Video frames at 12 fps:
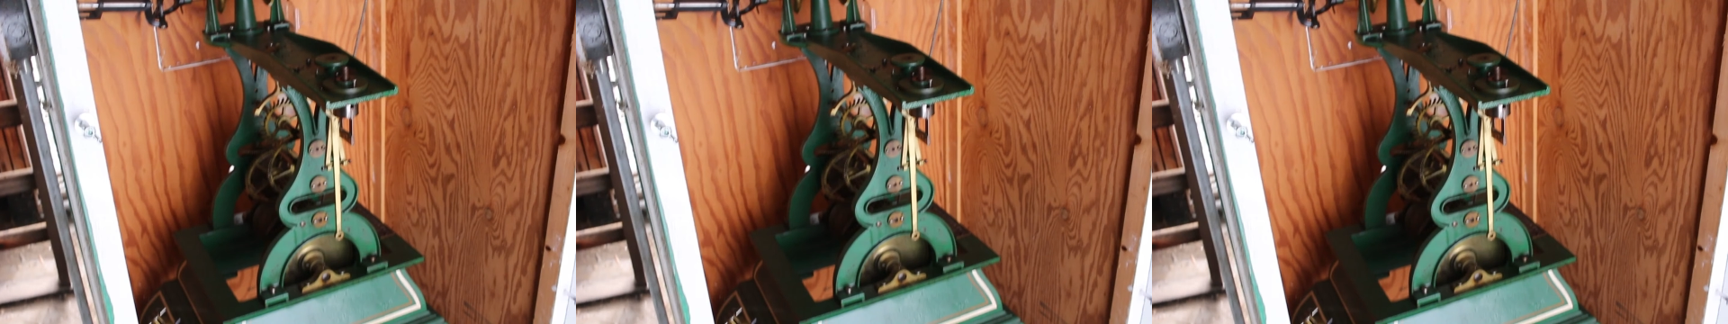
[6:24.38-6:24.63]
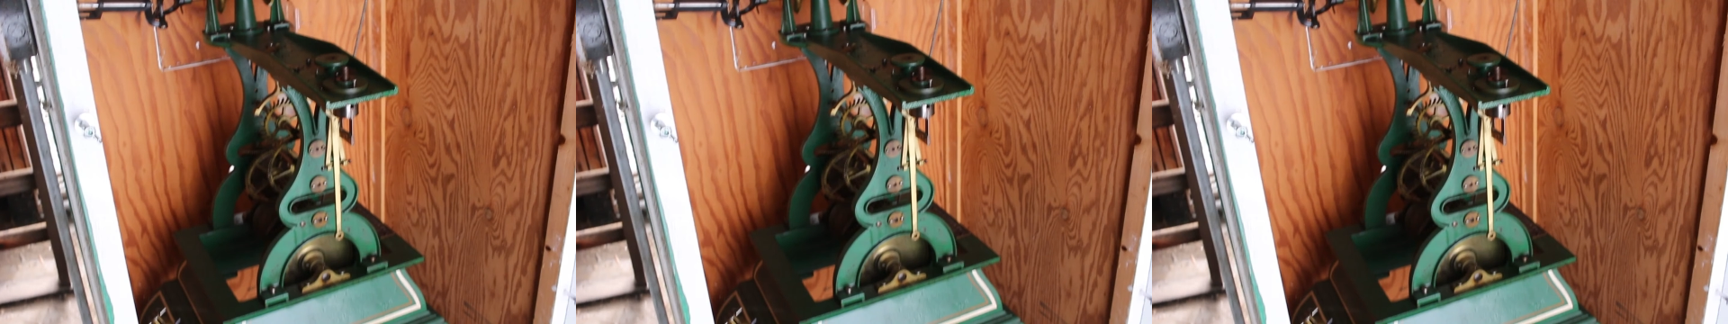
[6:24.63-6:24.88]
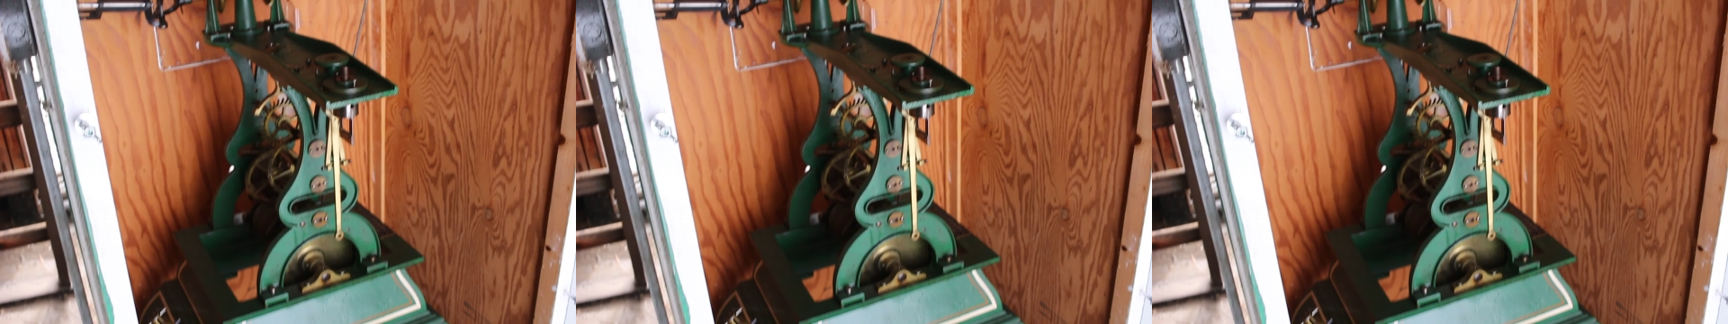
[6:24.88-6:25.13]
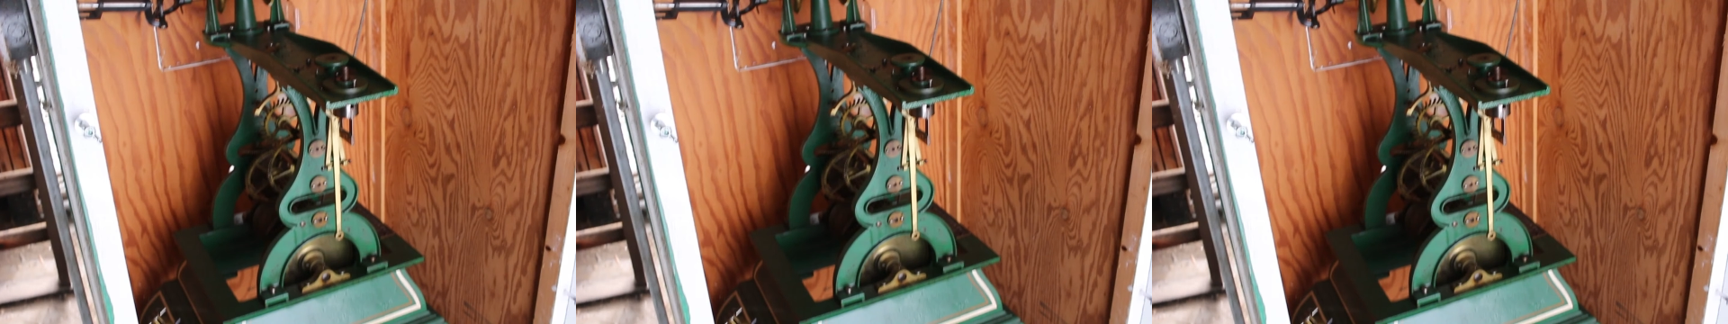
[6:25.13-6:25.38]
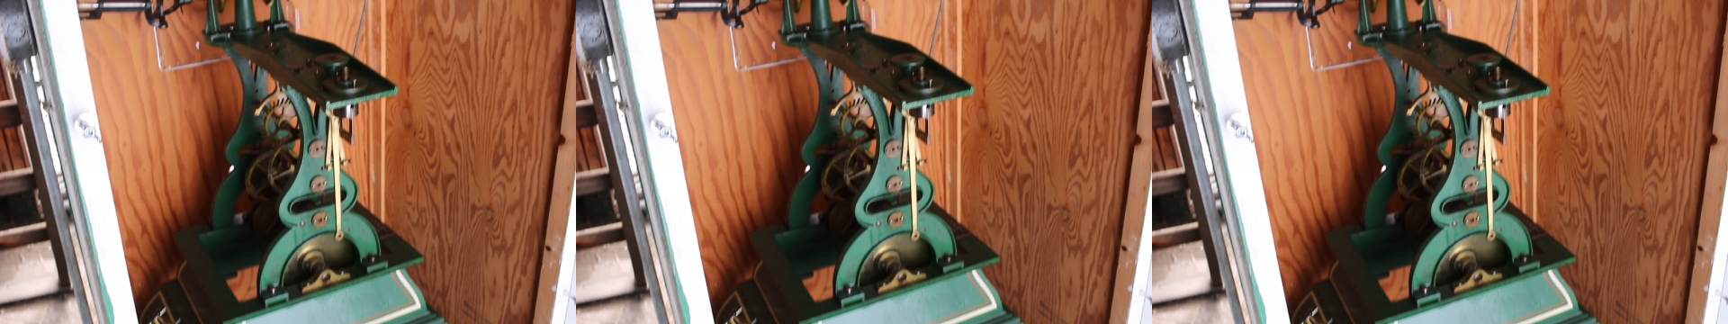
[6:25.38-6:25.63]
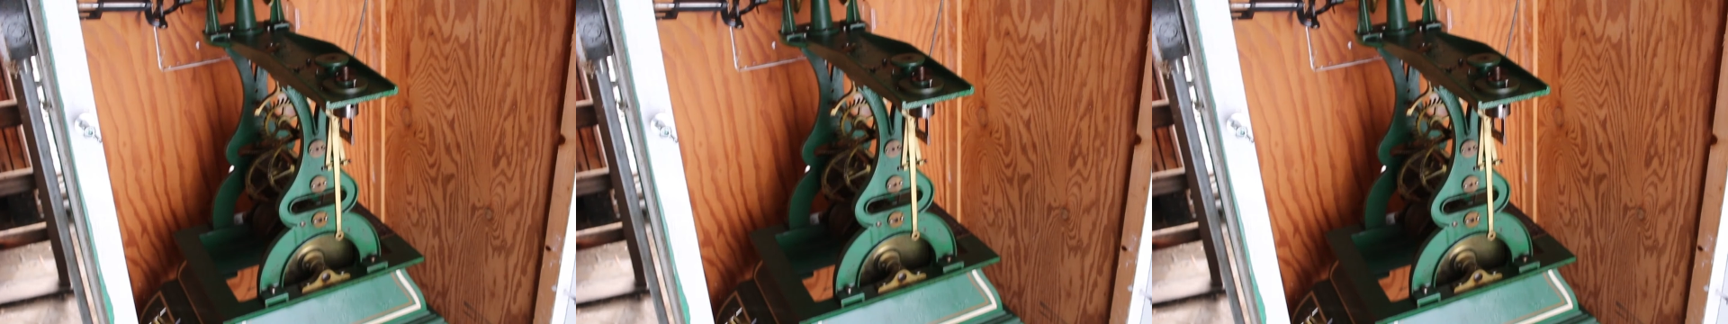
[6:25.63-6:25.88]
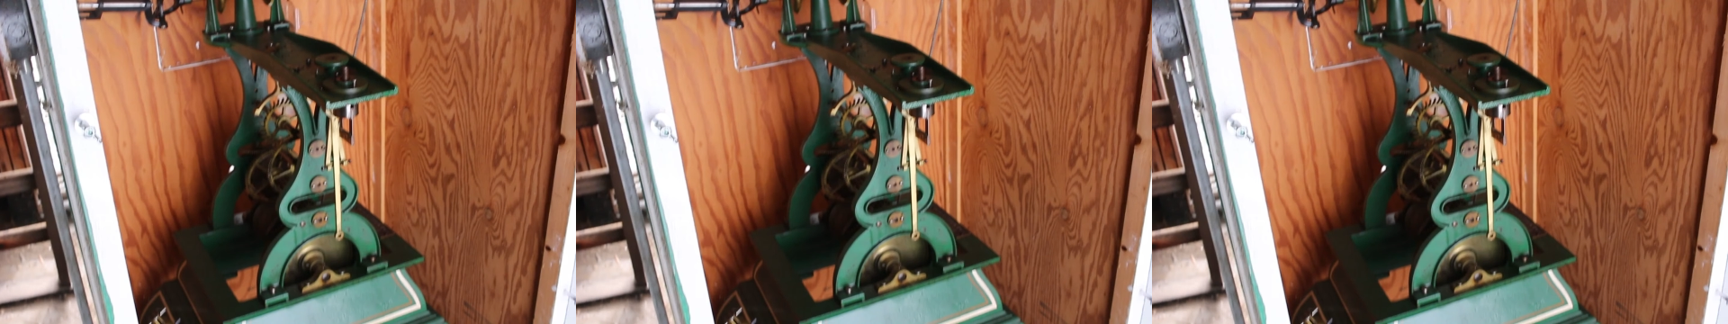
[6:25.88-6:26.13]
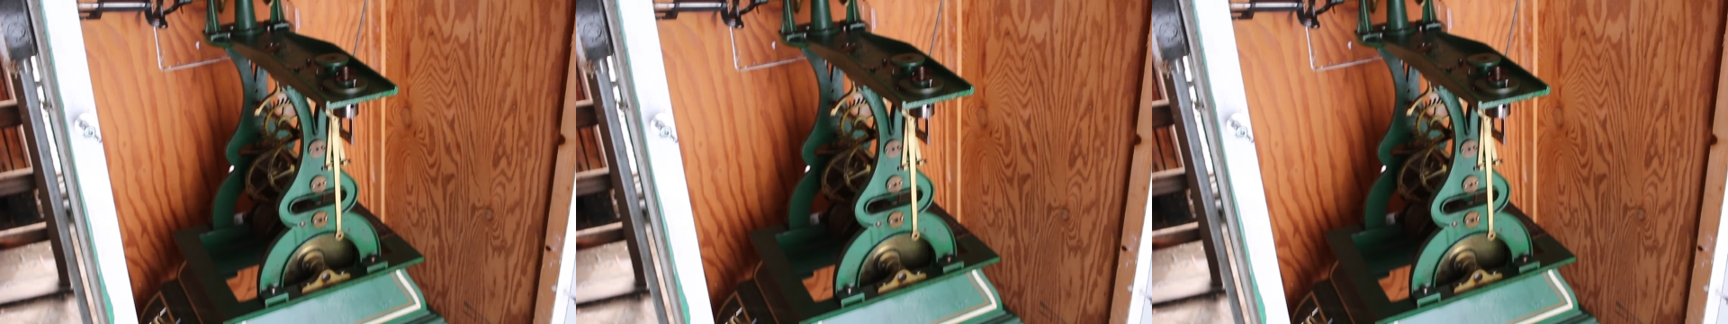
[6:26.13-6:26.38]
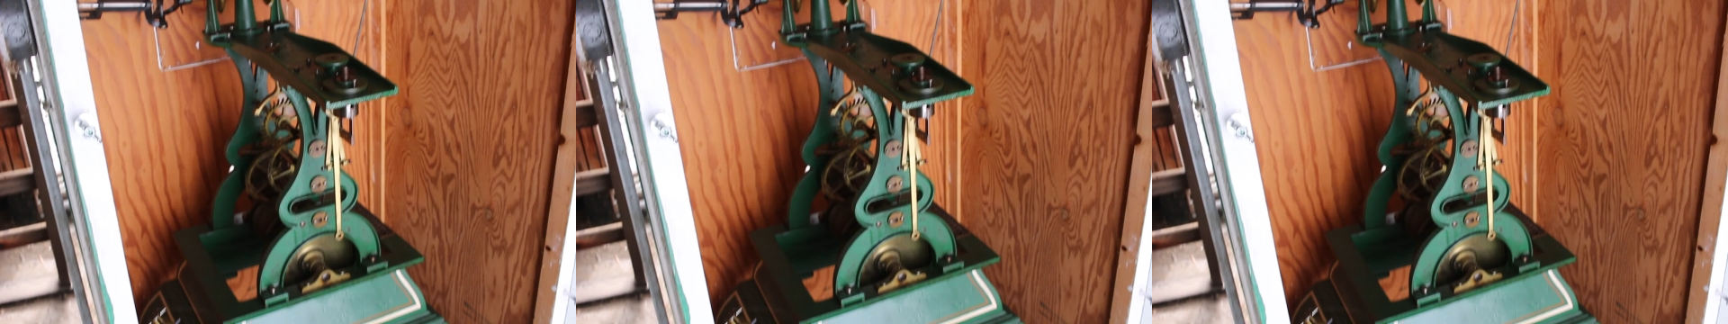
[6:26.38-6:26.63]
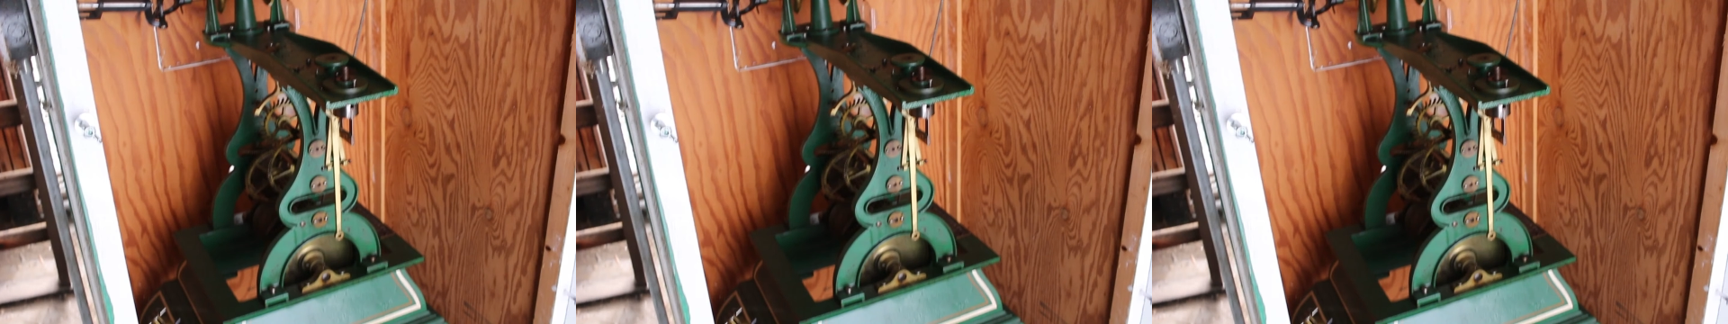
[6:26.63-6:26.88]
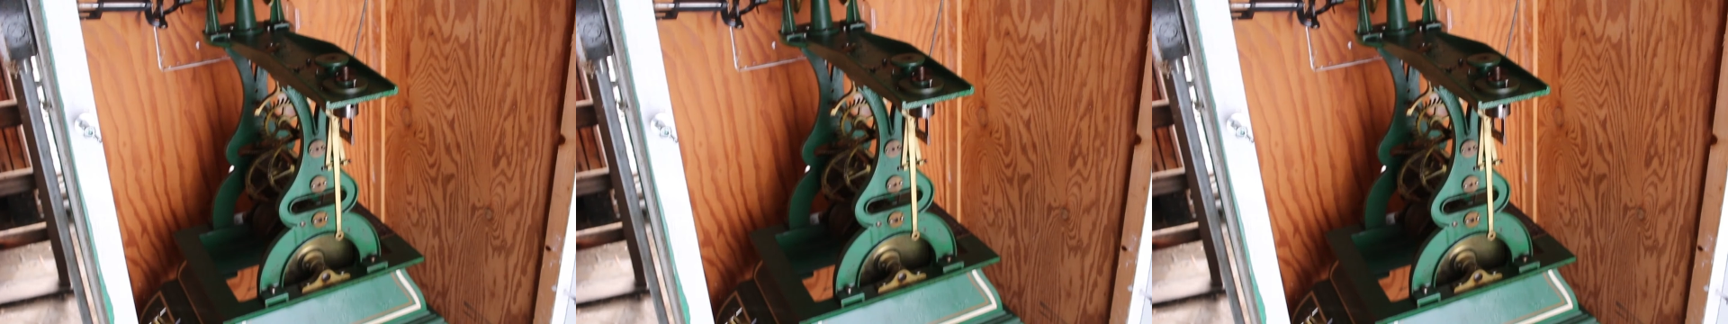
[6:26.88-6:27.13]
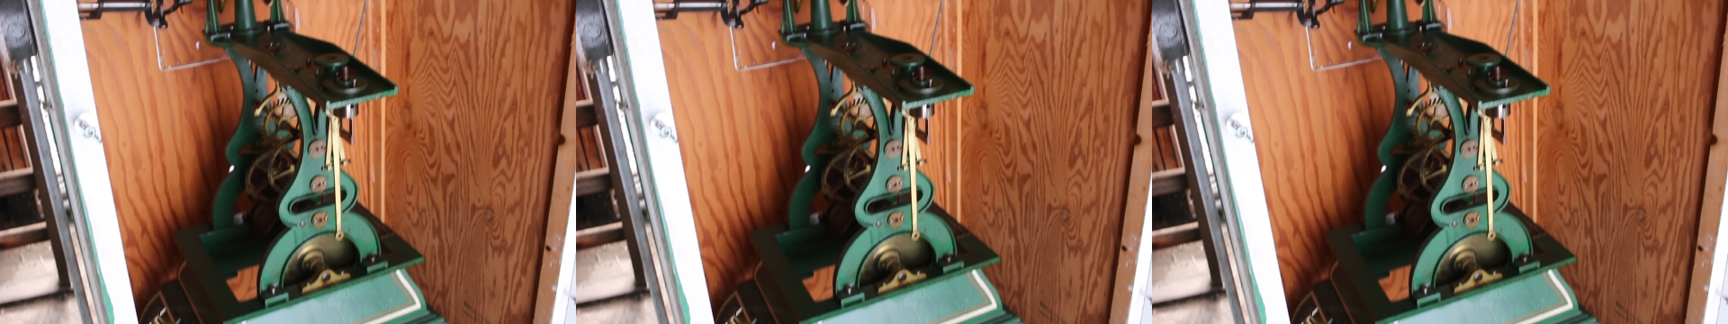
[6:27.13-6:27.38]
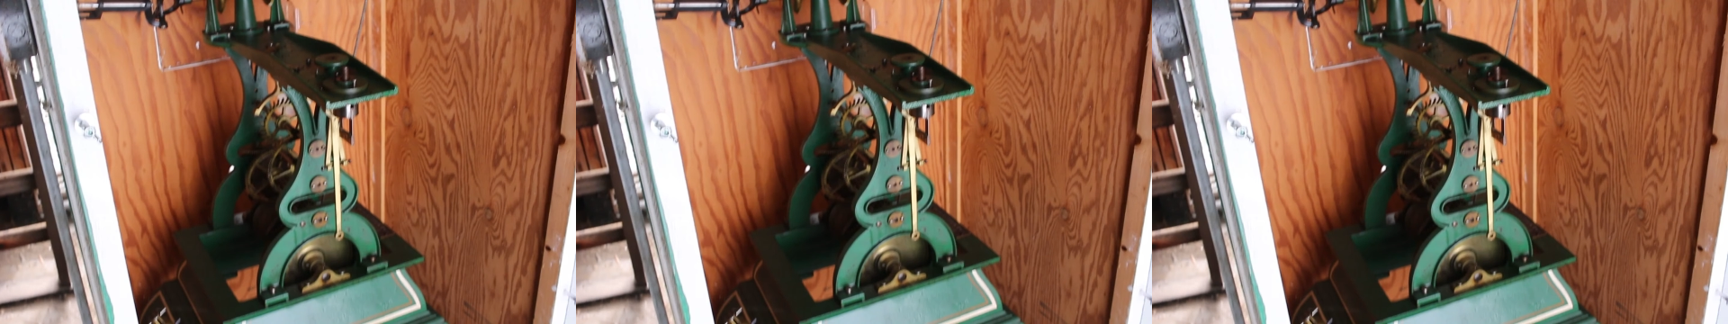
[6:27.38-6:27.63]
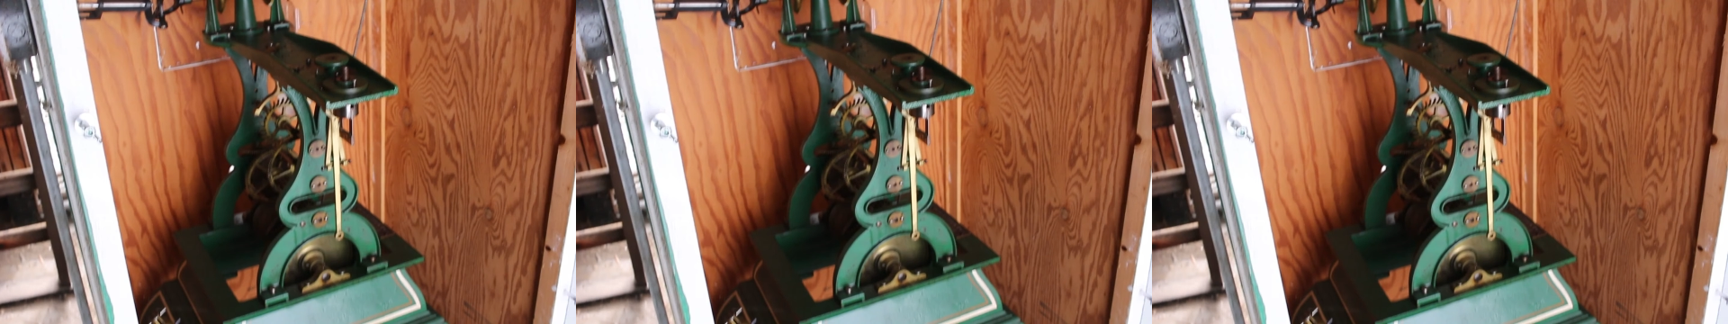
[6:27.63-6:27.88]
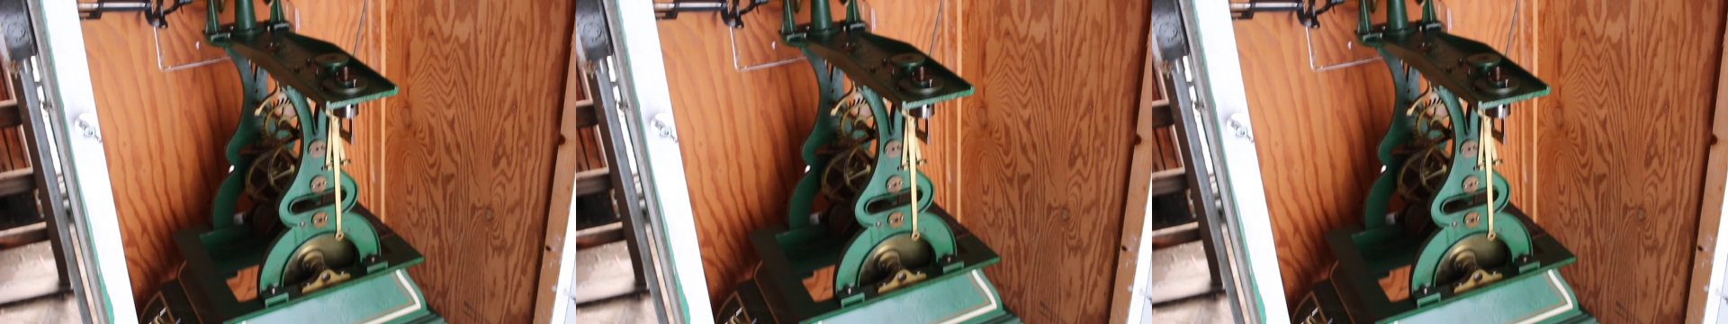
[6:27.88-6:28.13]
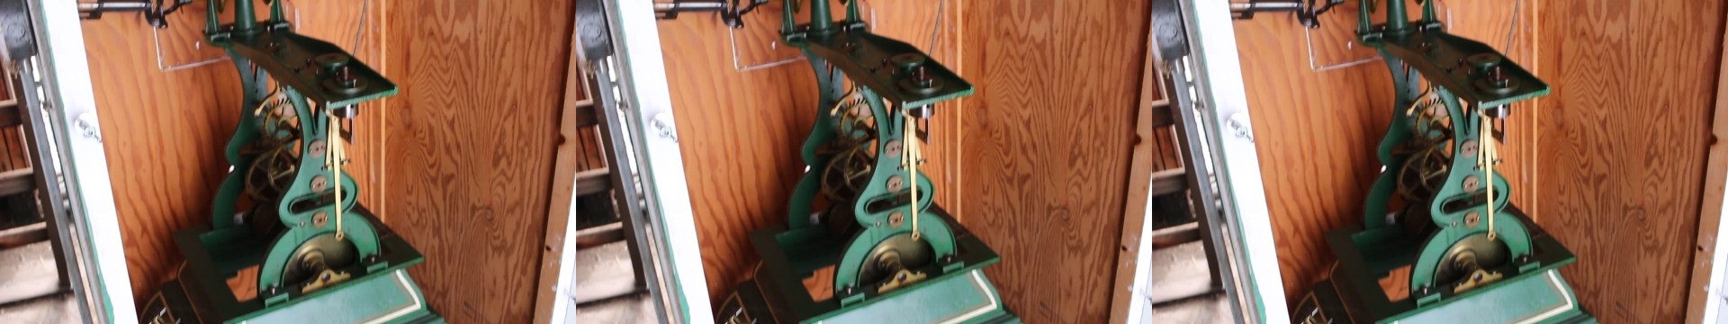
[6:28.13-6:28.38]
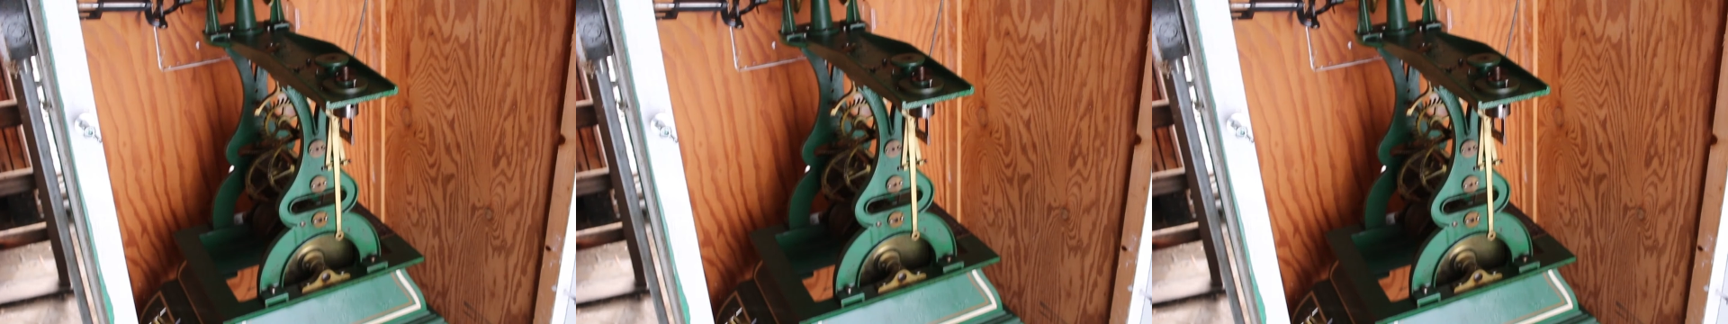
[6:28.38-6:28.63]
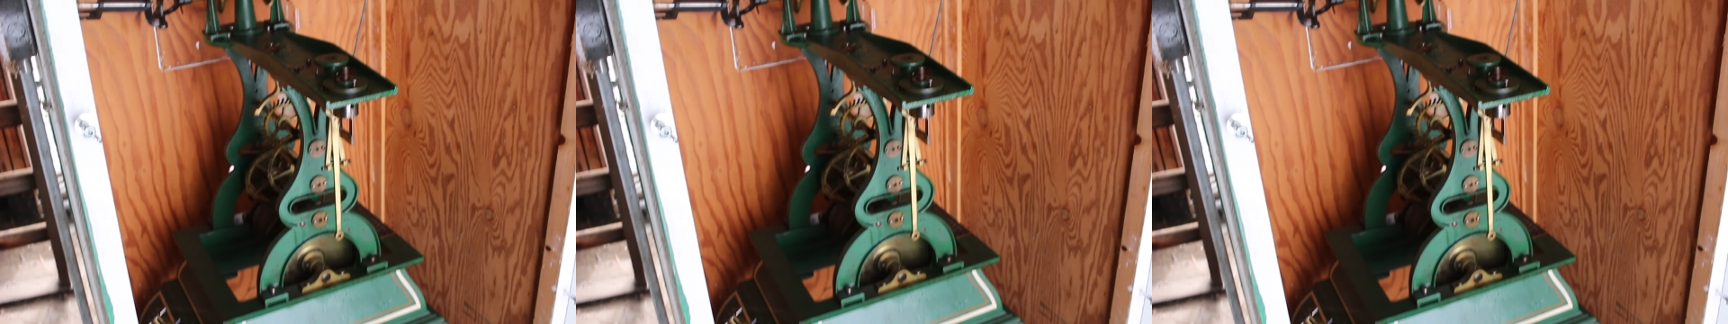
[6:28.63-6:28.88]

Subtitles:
(no speaker visible)